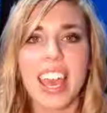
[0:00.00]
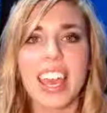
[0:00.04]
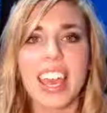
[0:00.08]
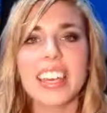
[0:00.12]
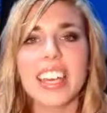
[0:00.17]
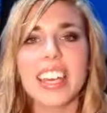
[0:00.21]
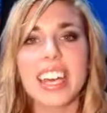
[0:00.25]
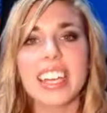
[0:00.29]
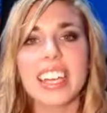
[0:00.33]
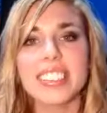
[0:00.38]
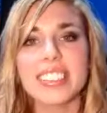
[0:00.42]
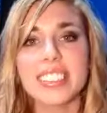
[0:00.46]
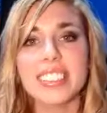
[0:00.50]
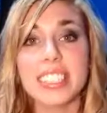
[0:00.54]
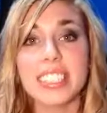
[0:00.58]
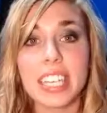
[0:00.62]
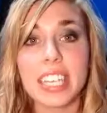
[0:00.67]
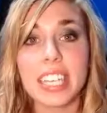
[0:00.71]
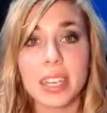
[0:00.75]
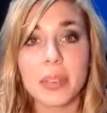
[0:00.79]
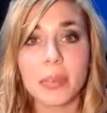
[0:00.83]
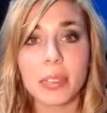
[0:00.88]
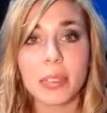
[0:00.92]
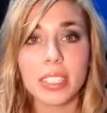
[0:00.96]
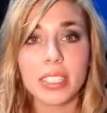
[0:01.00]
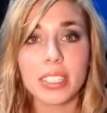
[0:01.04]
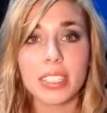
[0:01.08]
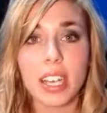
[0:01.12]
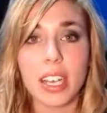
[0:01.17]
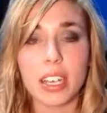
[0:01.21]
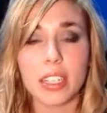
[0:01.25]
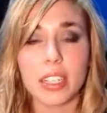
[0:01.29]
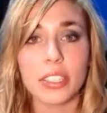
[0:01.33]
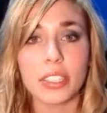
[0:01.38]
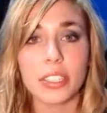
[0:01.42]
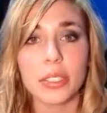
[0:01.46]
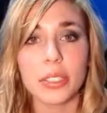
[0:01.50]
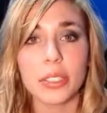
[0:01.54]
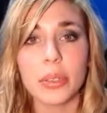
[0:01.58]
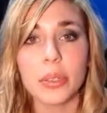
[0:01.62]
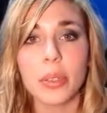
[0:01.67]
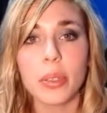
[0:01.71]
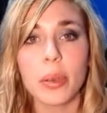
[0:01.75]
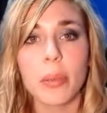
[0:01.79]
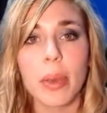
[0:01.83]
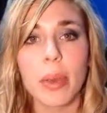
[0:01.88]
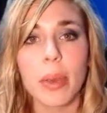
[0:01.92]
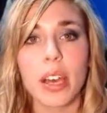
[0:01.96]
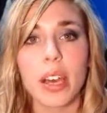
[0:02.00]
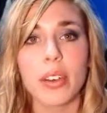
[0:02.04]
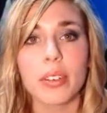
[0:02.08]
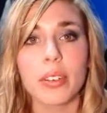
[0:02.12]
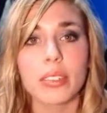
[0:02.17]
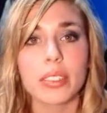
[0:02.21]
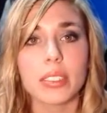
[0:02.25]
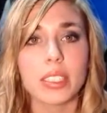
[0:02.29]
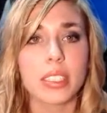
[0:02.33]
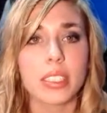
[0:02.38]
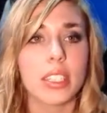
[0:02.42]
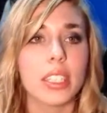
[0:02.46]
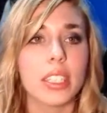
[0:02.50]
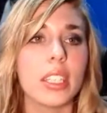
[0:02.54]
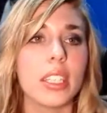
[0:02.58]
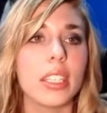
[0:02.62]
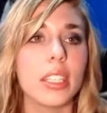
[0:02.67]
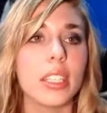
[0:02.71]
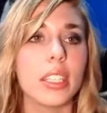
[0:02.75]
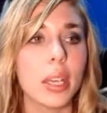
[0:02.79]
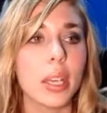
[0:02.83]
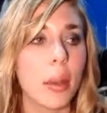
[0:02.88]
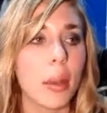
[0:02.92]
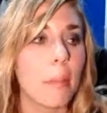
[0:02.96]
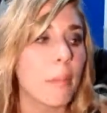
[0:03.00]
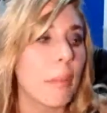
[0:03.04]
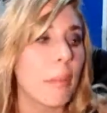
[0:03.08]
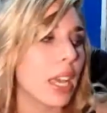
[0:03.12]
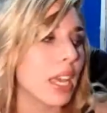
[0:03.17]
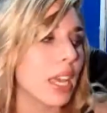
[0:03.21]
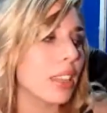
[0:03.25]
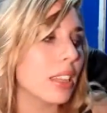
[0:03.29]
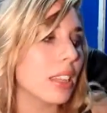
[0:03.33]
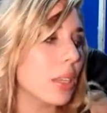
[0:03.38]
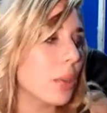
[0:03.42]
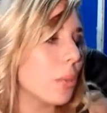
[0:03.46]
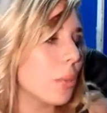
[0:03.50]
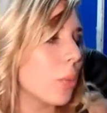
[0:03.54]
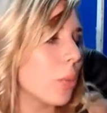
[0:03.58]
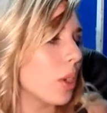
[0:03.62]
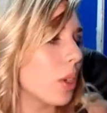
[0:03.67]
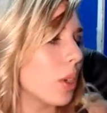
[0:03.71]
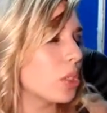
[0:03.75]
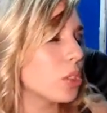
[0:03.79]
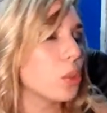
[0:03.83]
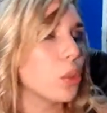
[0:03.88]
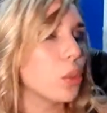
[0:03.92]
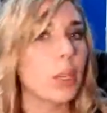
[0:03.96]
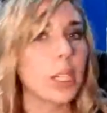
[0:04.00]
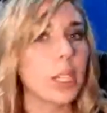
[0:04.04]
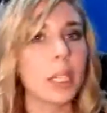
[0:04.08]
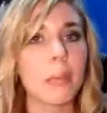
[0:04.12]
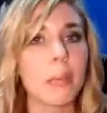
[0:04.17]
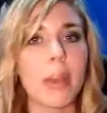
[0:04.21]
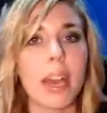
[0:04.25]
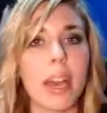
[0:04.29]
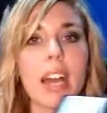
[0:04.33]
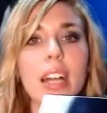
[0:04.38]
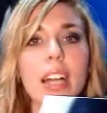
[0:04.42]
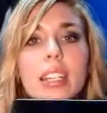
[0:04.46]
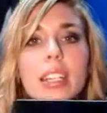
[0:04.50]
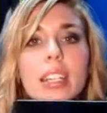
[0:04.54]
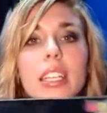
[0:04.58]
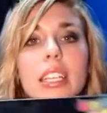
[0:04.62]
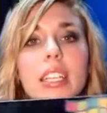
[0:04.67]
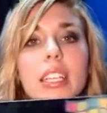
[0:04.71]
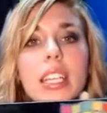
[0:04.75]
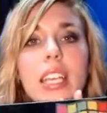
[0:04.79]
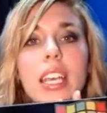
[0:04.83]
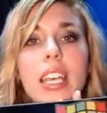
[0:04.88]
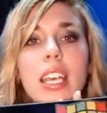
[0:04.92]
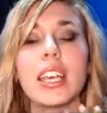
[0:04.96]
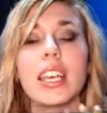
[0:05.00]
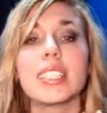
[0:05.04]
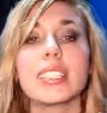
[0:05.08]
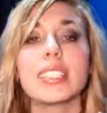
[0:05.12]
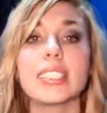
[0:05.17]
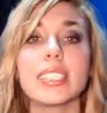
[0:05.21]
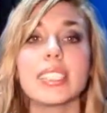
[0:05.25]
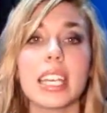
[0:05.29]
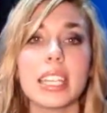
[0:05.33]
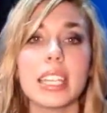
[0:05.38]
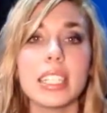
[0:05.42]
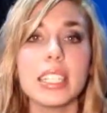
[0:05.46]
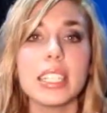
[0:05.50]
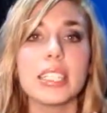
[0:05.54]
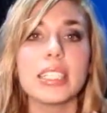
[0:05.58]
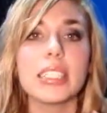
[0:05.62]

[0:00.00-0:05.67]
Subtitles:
Hey guys, today I'm going to talk to you about the Manly 120 palette, second